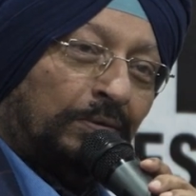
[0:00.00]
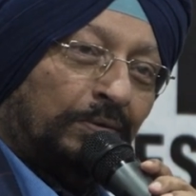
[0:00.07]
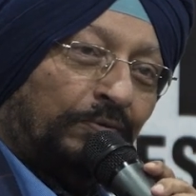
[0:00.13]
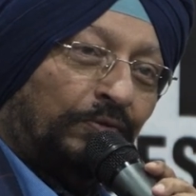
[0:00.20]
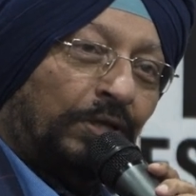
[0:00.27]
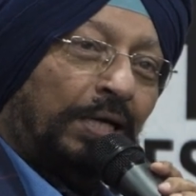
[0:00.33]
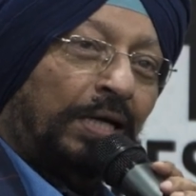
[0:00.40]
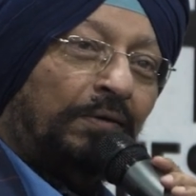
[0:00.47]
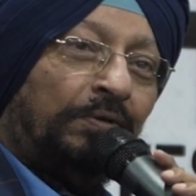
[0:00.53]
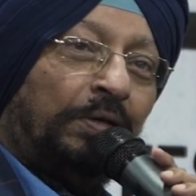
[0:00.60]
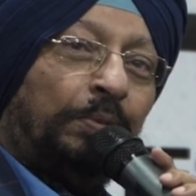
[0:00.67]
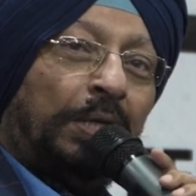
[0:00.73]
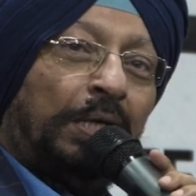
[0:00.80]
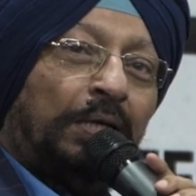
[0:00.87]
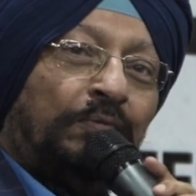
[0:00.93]
for
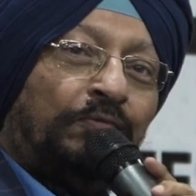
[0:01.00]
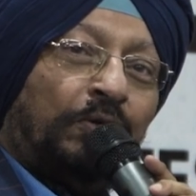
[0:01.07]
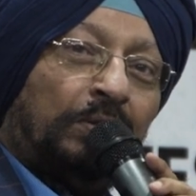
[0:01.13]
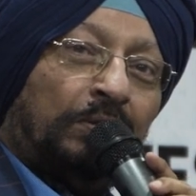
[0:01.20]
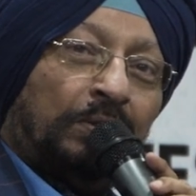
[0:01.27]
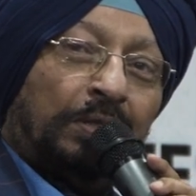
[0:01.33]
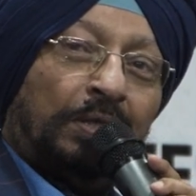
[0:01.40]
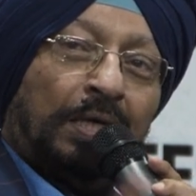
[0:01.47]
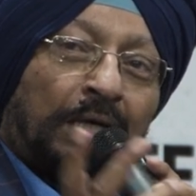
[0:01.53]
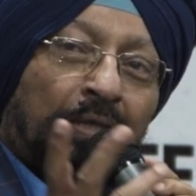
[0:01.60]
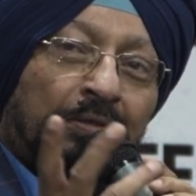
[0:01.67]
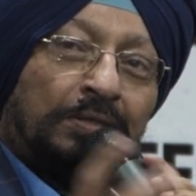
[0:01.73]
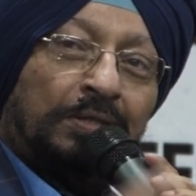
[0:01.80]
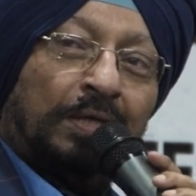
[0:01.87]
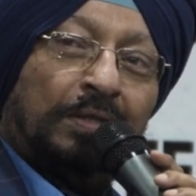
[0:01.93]
everybody, for the
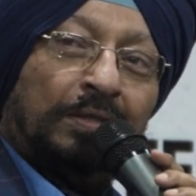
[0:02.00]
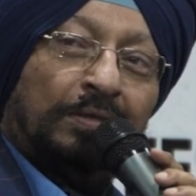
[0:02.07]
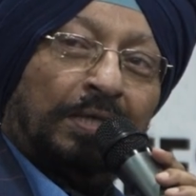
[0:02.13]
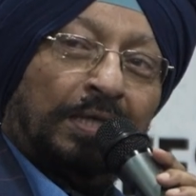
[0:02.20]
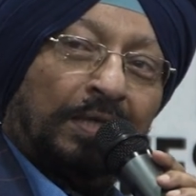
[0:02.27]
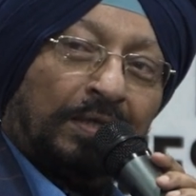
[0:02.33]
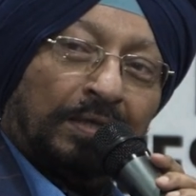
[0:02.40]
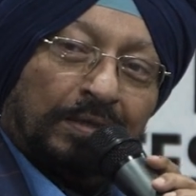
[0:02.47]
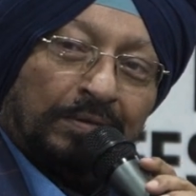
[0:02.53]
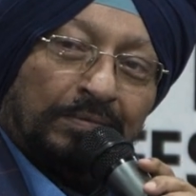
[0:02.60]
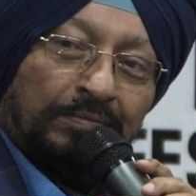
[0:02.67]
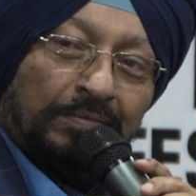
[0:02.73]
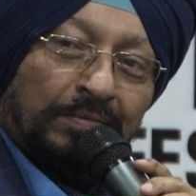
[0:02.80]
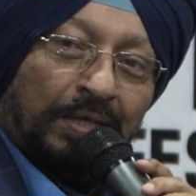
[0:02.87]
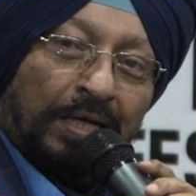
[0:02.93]
youngsters and
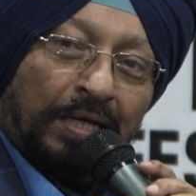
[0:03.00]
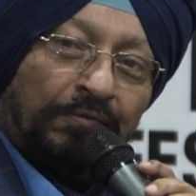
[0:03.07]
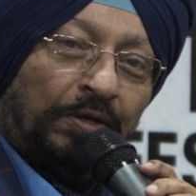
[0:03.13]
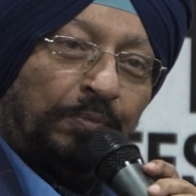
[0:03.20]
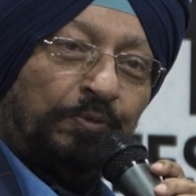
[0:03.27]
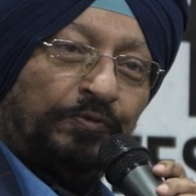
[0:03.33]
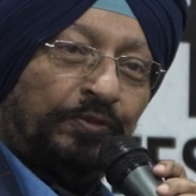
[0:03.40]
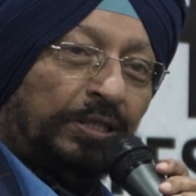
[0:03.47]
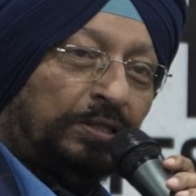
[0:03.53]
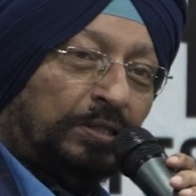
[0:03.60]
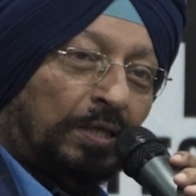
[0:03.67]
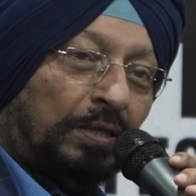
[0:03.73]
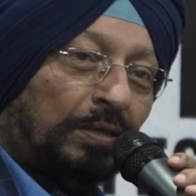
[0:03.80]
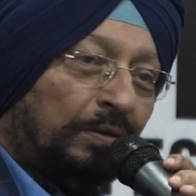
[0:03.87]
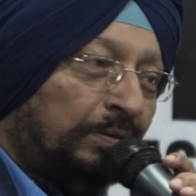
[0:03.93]
every
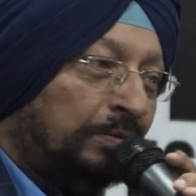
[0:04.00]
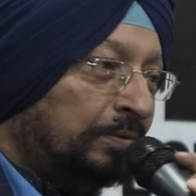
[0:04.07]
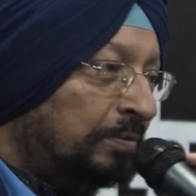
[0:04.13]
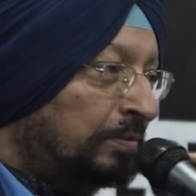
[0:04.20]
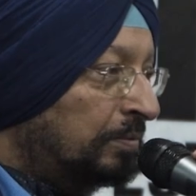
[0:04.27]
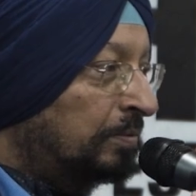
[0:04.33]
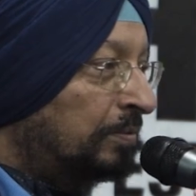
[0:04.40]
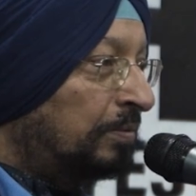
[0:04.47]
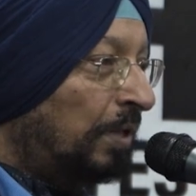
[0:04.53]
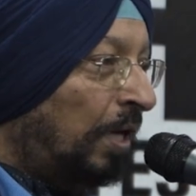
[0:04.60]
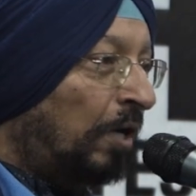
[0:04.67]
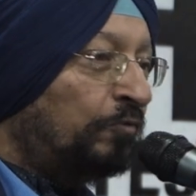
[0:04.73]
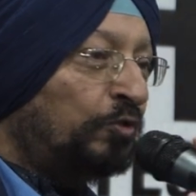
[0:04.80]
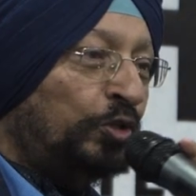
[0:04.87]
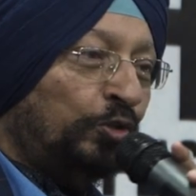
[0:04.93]
professional.
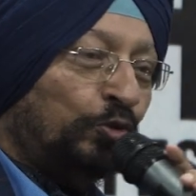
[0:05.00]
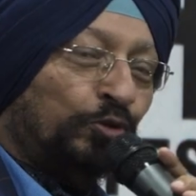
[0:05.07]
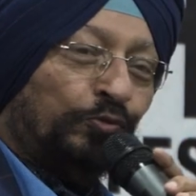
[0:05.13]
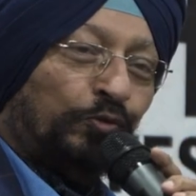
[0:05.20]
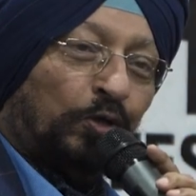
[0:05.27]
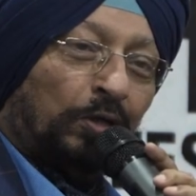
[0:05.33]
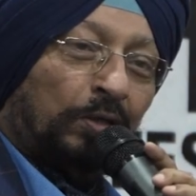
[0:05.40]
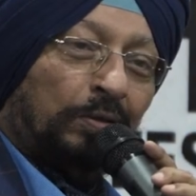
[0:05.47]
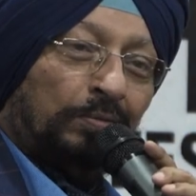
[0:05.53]
Are we useful?